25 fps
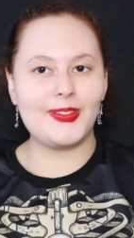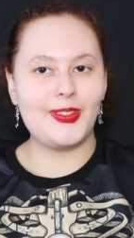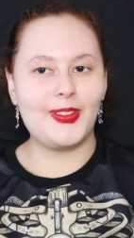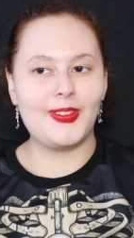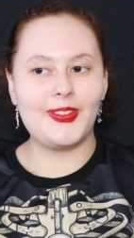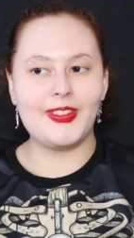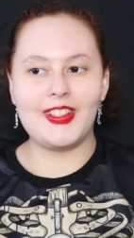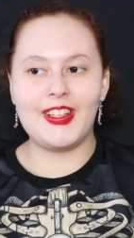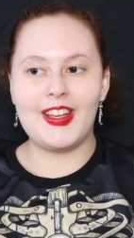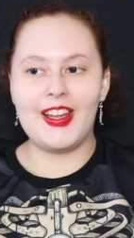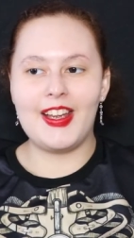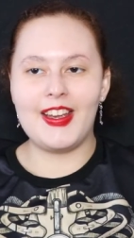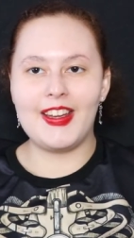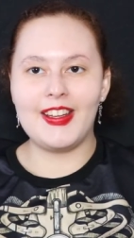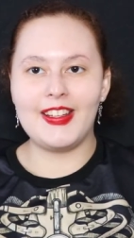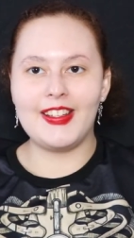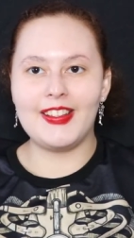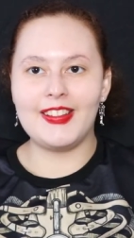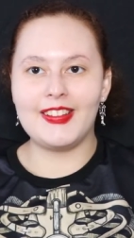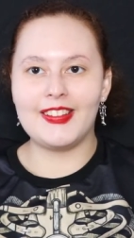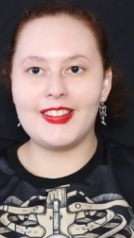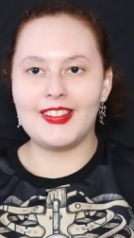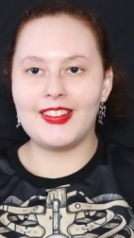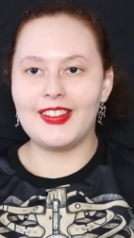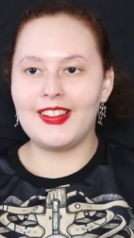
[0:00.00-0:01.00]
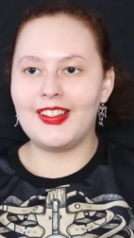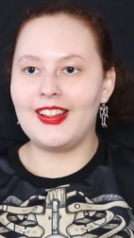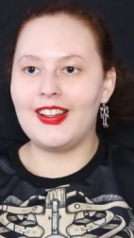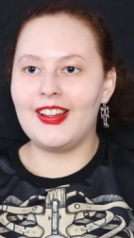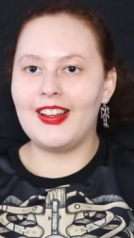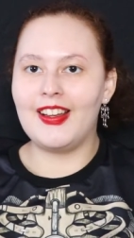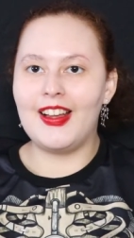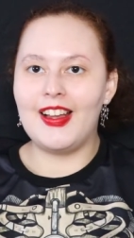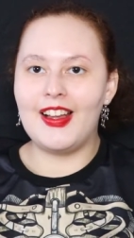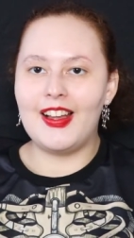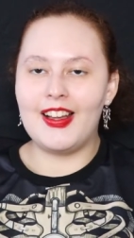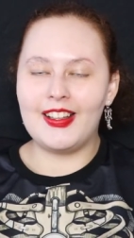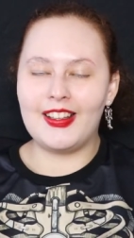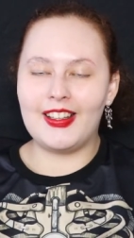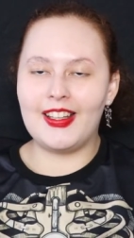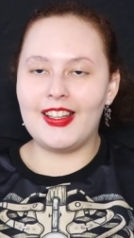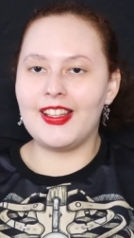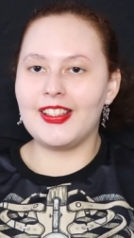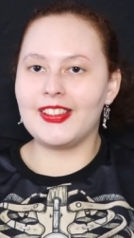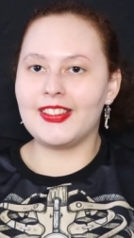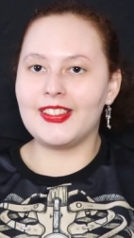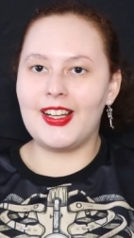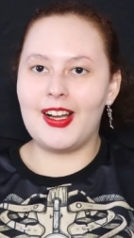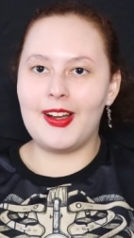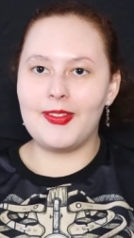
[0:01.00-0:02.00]
from the 80s,
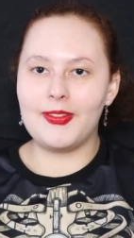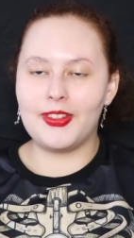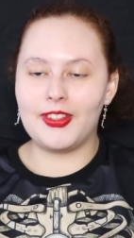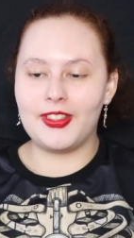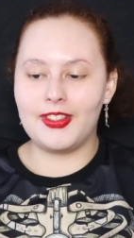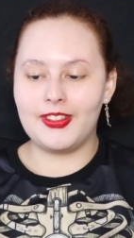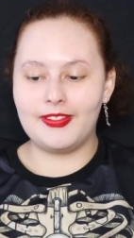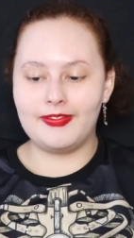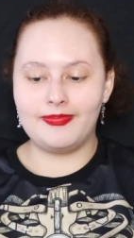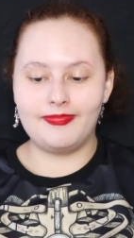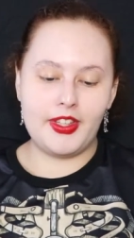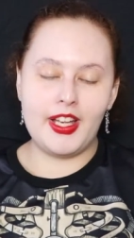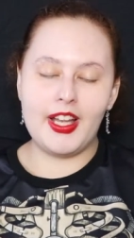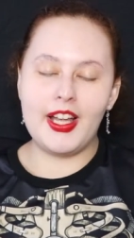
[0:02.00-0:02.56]
Lea Thompson.